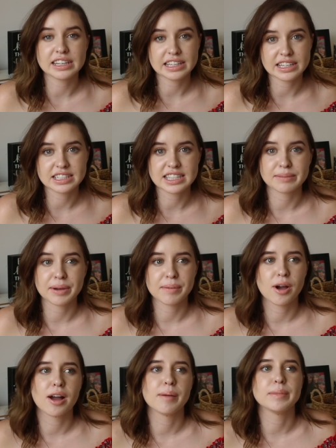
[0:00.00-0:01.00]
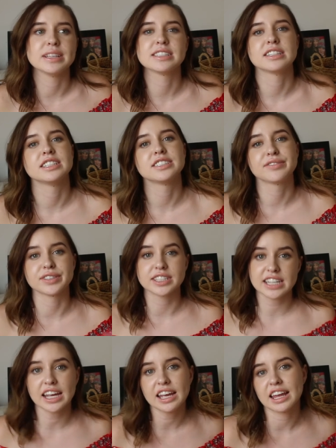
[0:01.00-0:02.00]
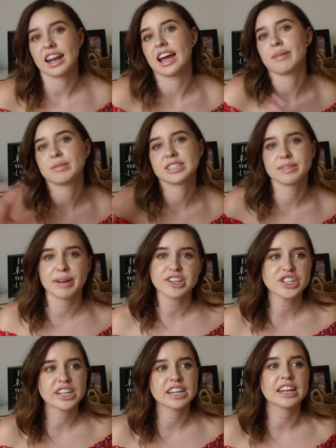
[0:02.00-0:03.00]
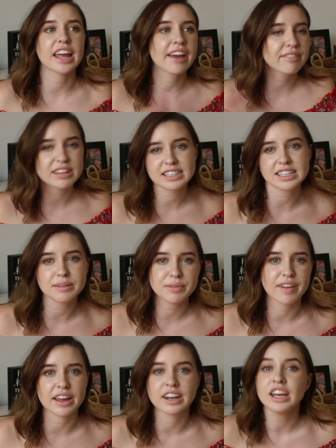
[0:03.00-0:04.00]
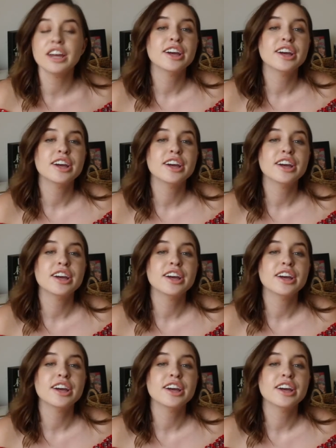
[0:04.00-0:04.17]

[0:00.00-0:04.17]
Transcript: at ease that my mom is in a different state and I'm with Sebastian and everything's going to be fine.